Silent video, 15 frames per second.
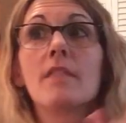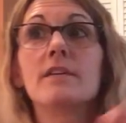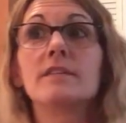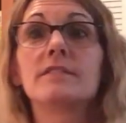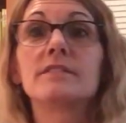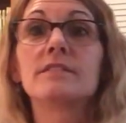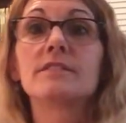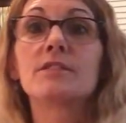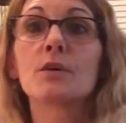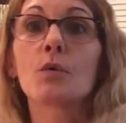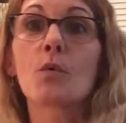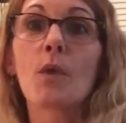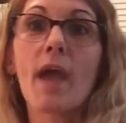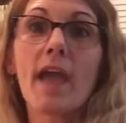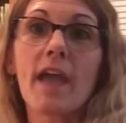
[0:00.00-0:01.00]
This is
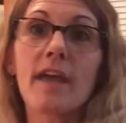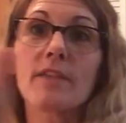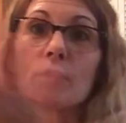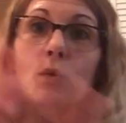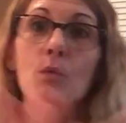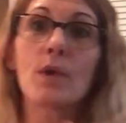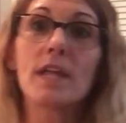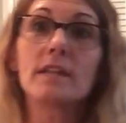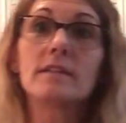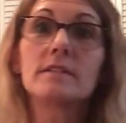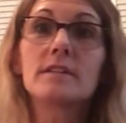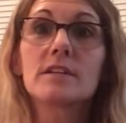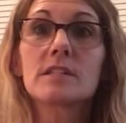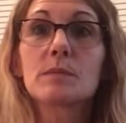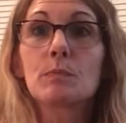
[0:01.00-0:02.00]
the way the
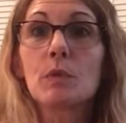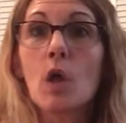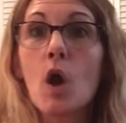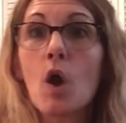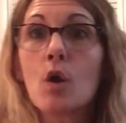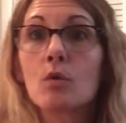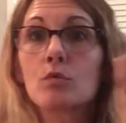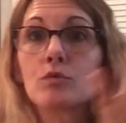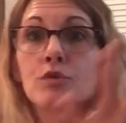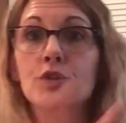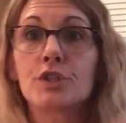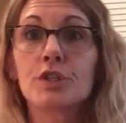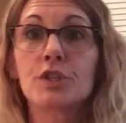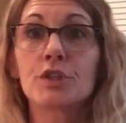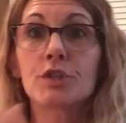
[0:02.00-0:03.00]
wind does blow.
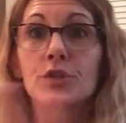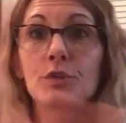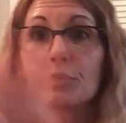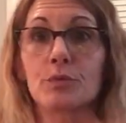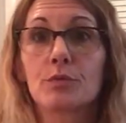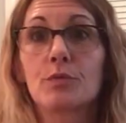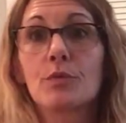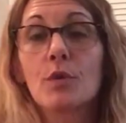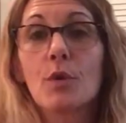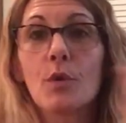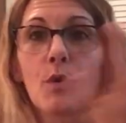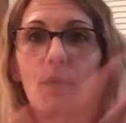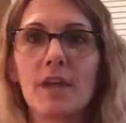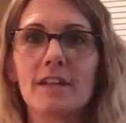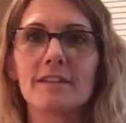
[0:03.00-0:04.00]
Shh,
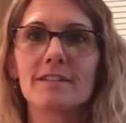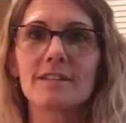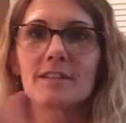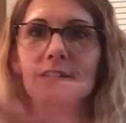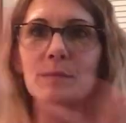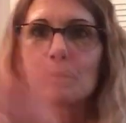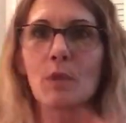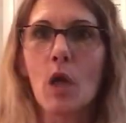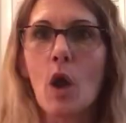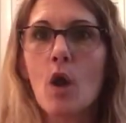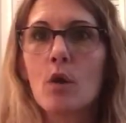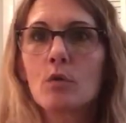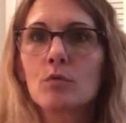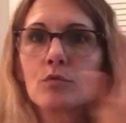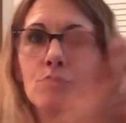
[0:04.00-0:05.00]
the wind does
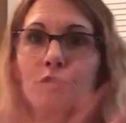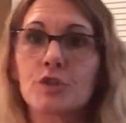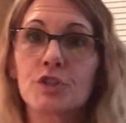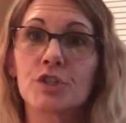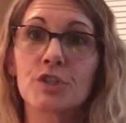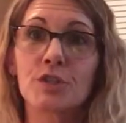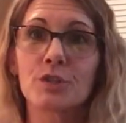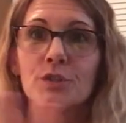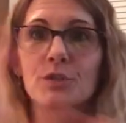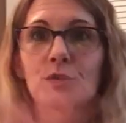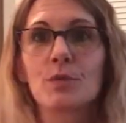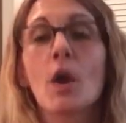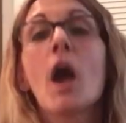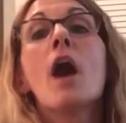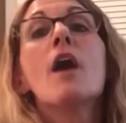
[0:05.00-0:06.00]
blow.
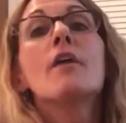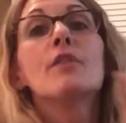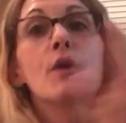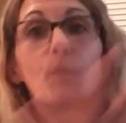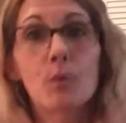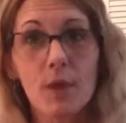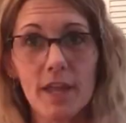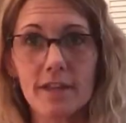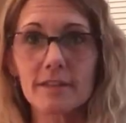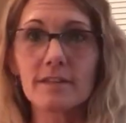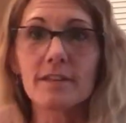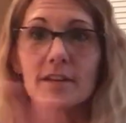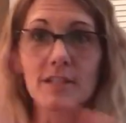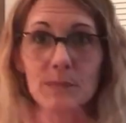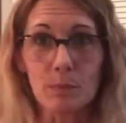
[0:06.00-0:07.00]
Shh, the
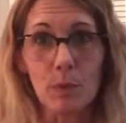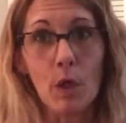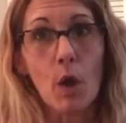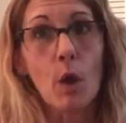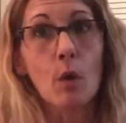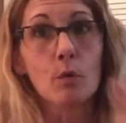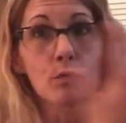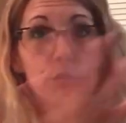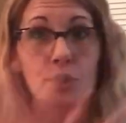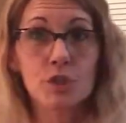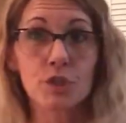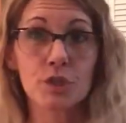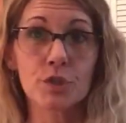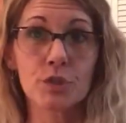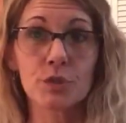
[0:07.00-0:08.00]
wind does blow.
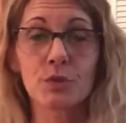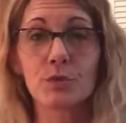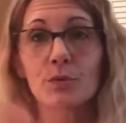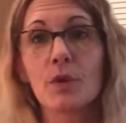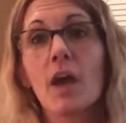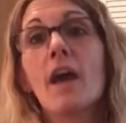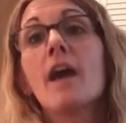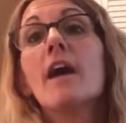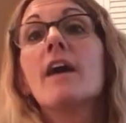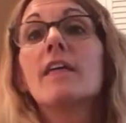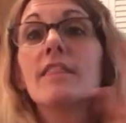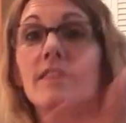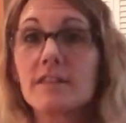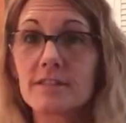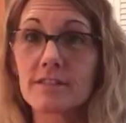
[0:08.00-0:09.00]
Shh.
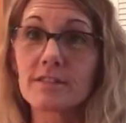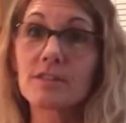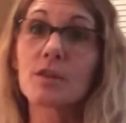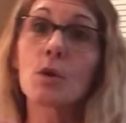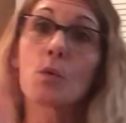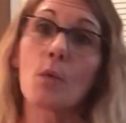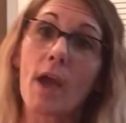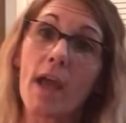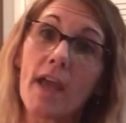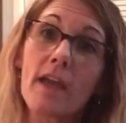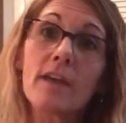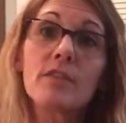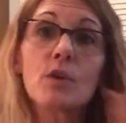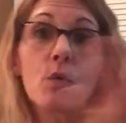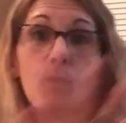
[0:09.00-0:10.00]
This is the
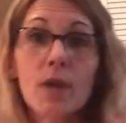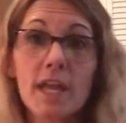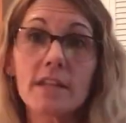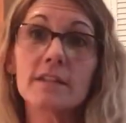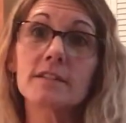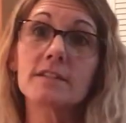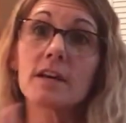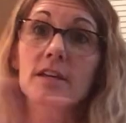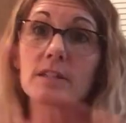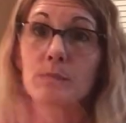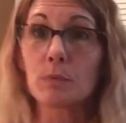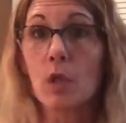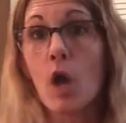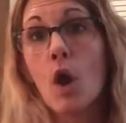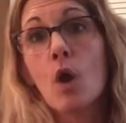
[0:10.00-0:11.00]
way the wind does
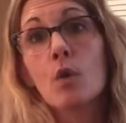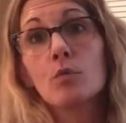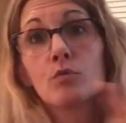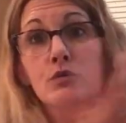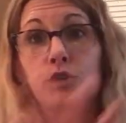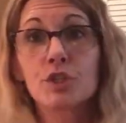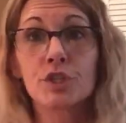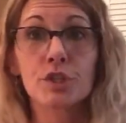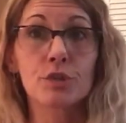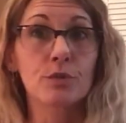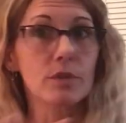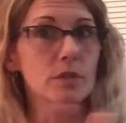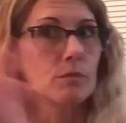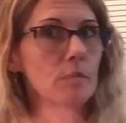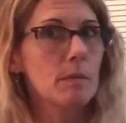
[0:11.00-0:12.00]
blow. Shh,
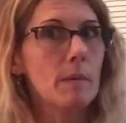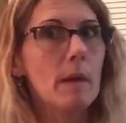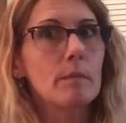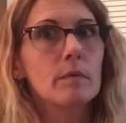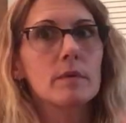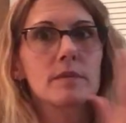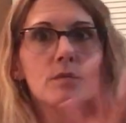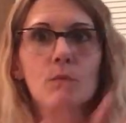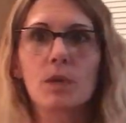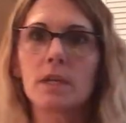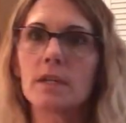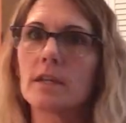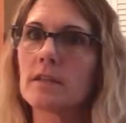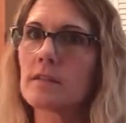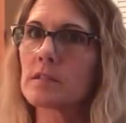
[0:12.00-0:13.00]
because remember, it's
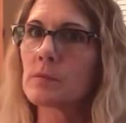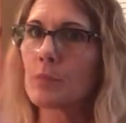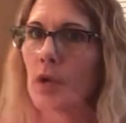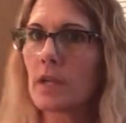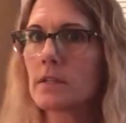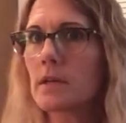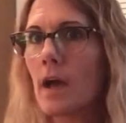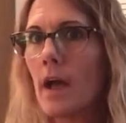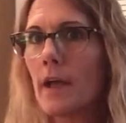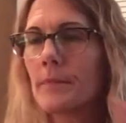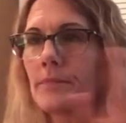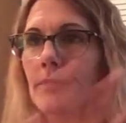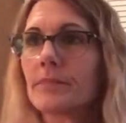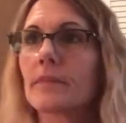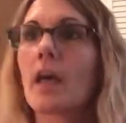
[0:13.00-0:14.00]
windy in the
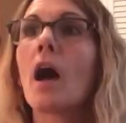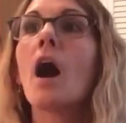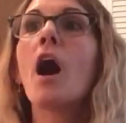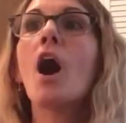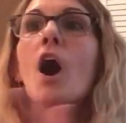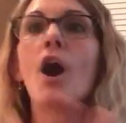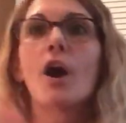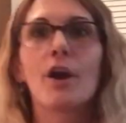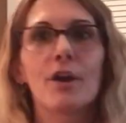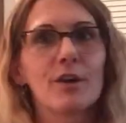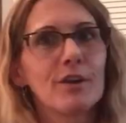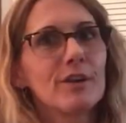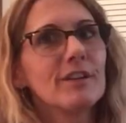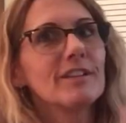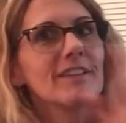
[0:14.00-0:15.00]
springtime.
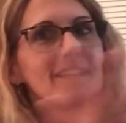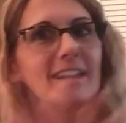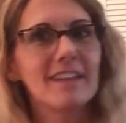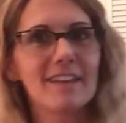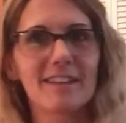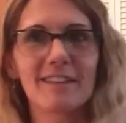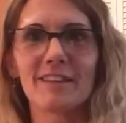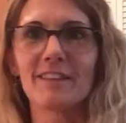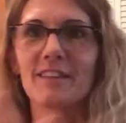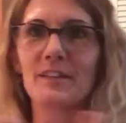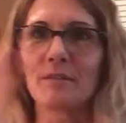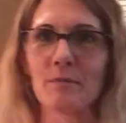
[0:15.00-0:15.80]
Early in